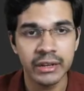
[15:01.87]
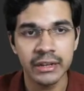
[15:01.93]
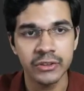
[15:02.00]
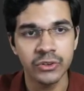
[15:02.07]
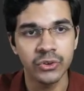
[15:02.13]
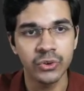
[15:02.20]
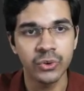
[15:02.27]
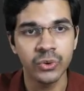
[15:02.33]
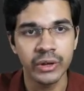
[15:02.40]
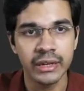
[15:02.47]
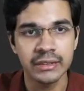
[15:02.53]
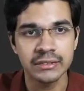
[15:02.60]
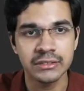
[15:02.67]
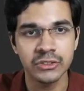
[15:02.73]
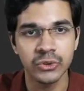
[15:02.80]
need to do
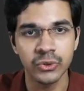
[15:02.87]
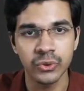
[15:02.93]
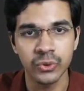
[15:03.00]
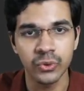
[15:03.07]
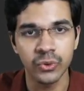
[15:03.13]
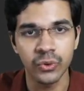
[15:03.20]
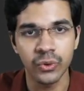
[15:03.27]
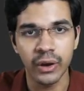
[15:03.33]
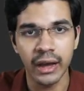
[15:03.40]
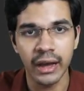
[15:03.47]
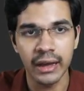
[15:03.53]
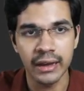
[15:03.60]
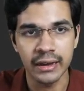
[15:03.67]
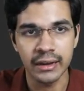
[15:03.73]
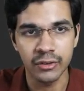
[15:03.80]
is to
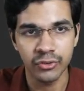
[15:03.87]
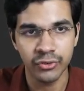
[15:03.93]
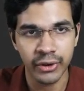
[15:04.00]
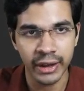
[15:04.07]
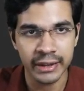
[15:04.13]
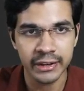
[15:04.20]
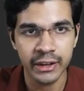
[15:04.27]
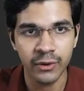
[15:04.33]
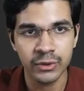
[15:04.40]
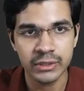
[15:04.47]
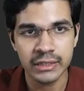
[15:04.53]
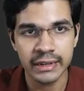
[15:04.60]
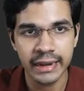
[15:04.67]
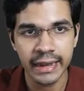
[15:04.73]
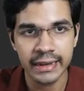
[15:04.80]
find out,
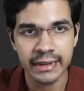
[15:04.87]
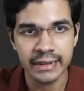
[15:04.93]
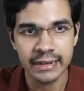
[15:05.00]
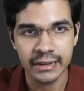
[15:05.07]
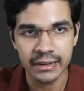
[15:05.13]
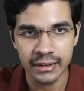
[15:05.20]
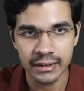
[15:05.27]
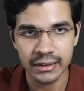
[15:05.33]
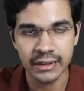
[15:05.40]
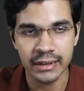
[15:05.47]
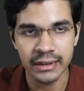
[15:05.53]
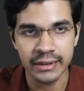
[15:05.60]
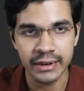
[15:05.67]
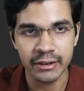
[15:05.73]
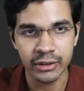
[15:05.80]
like
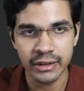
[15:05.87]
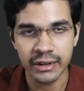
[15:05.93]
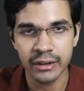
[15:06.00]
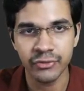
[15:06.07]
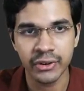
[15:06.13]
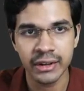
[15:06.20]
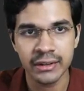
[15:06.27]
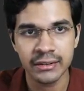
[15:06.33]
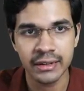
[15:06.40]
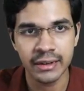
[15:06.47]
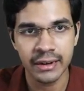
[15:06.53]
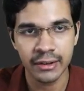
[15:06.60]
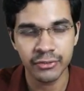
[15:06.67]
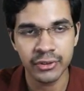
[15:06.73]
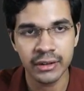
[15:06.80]

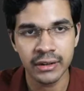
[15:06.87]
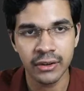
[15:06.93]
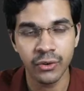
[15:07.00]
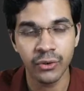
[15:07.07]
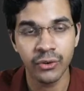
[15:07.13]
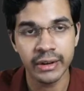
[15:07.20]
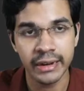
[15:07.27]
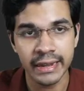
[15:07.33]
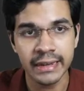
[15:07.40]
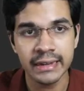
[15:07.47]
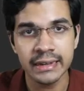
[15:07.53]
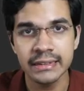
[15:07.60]
refer or link